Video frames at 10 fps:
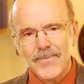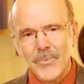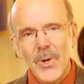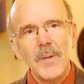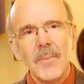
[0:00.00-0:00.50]

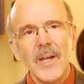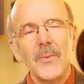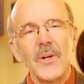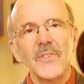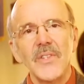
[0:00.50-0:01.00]
one might
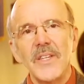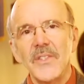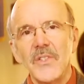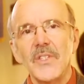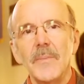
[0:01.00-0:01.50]
well say
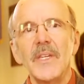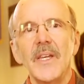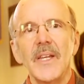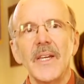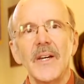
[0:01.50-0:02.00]
this is the
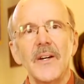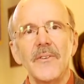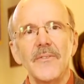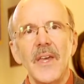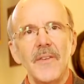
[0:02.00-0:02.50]
beginning
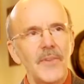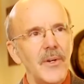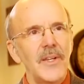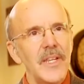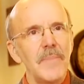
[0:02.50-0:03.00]
of a
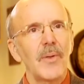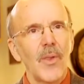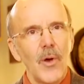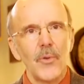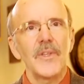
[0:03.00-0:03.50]
very deep
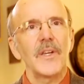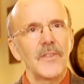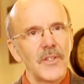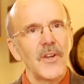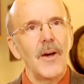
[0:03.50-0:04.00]
loathing
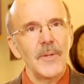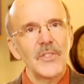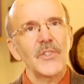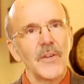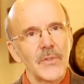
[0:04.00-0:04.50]
that
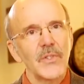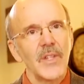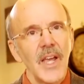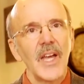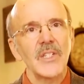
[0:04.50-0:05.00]
Thomas Jefferson
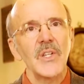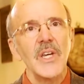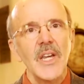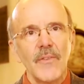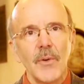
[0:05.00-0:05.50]
has
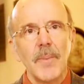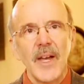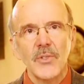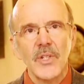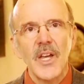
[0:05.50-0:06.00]
for
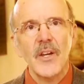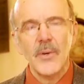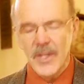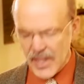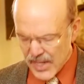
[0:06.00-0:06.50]
Patrick
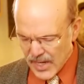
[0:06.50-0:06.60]
Henry.